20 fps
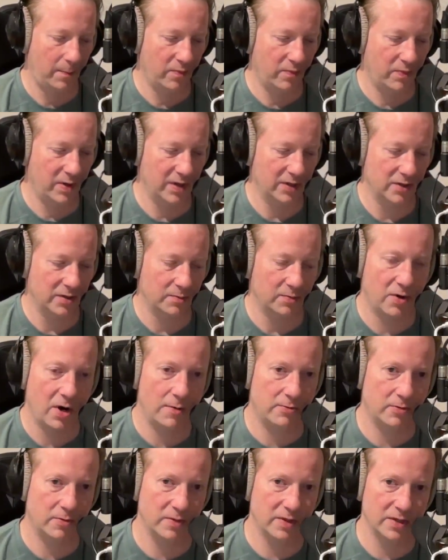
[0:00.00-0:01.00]
But the
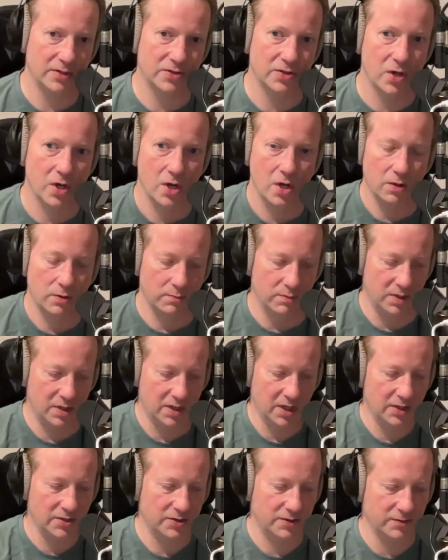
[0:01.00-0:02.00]
problem is,
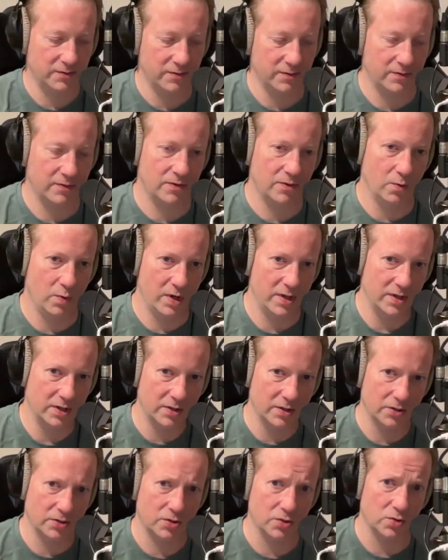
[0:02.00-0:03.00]
because of the way that
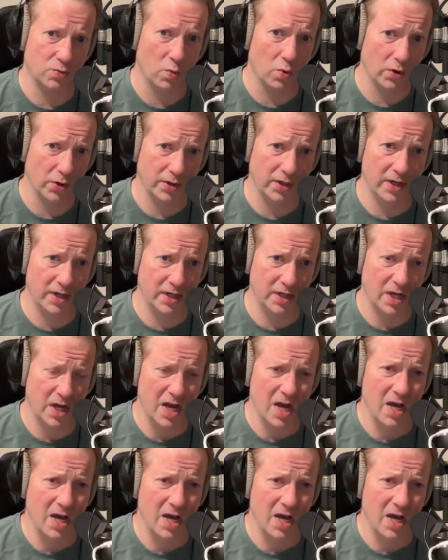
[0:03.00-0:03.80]
this is working,